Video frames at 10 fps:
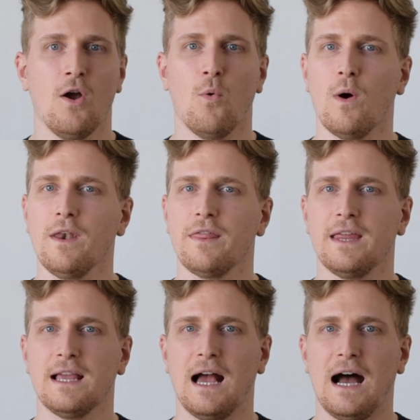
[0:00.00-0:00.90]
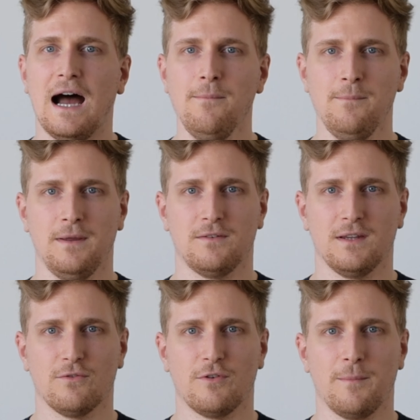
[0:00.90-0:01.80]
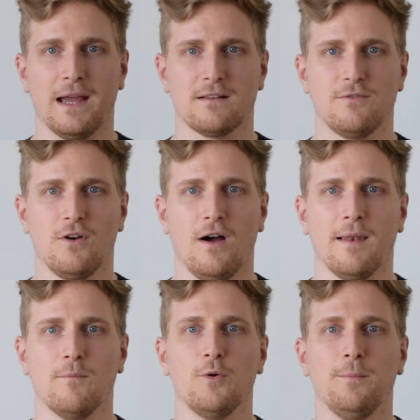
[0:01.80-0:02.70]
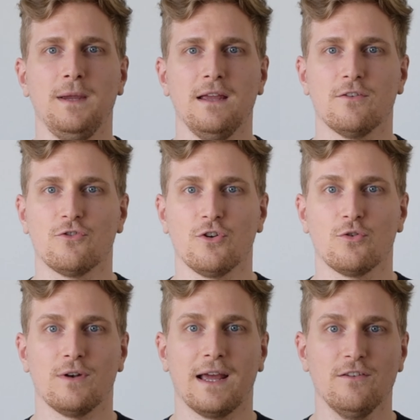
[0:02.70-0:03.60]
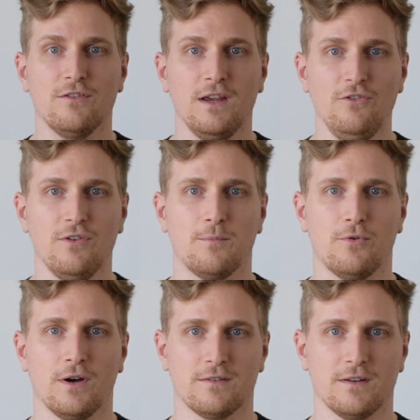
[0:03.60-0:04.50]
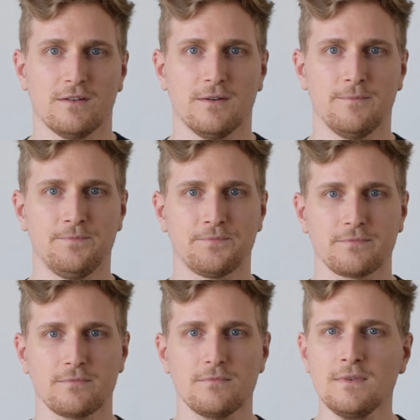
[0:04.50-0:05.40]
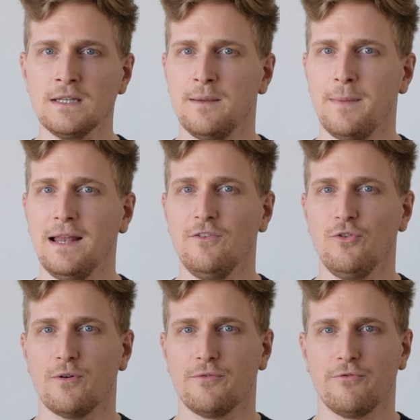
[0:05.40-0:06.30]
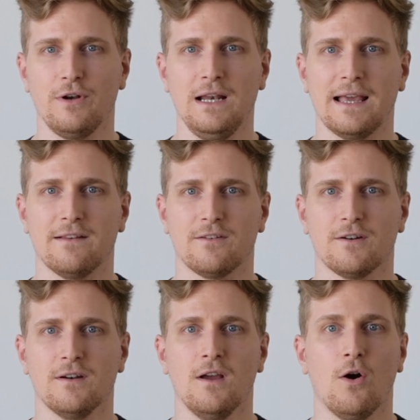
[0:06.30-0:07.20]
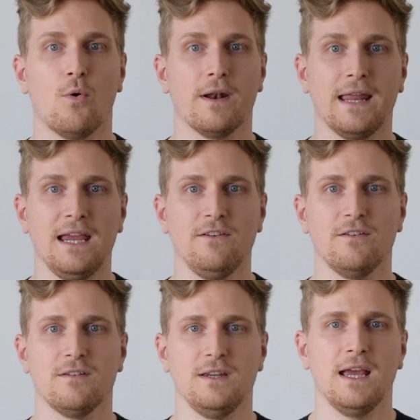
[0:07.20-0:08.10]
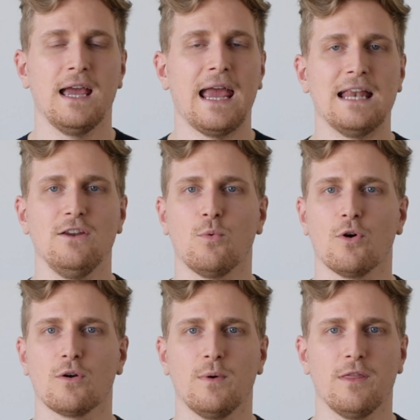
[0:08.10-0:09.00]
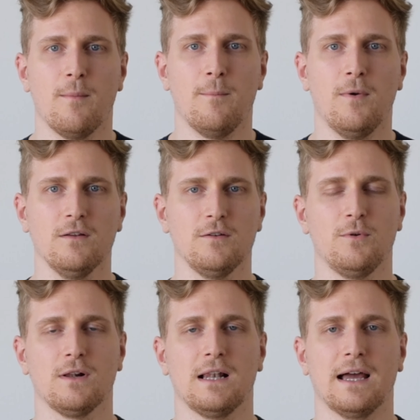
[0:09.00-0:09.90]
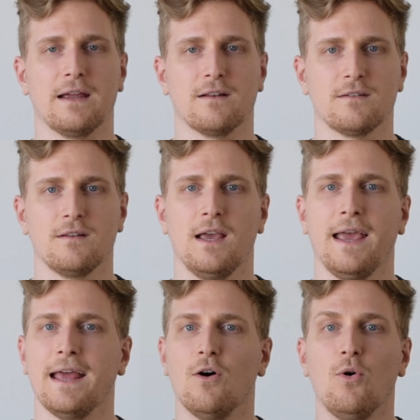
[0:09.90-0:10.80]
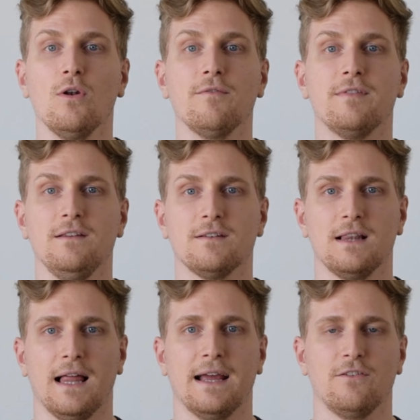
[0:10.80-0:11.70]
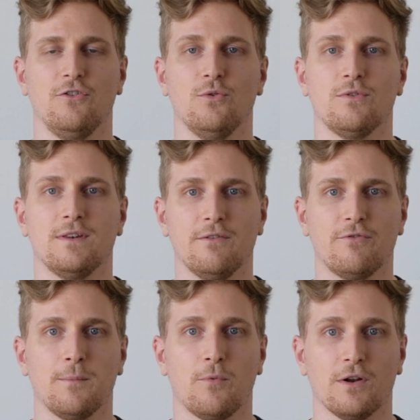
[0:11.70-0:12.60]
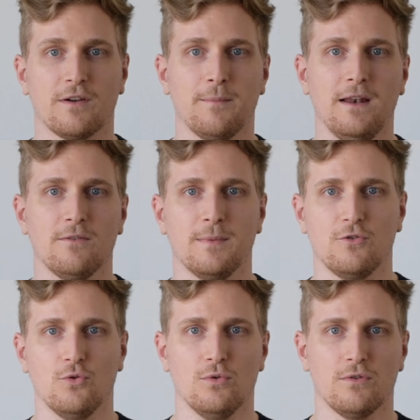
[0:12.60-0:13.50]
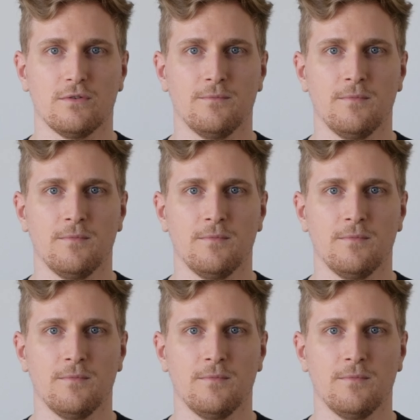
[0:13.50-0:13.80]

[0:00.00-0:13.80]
one thing I'm missing from ActiveCollab would be a synchronization process. Imagine you're a freelancer or an agency and you work with multiple clients, and all of these clients use different project management tools.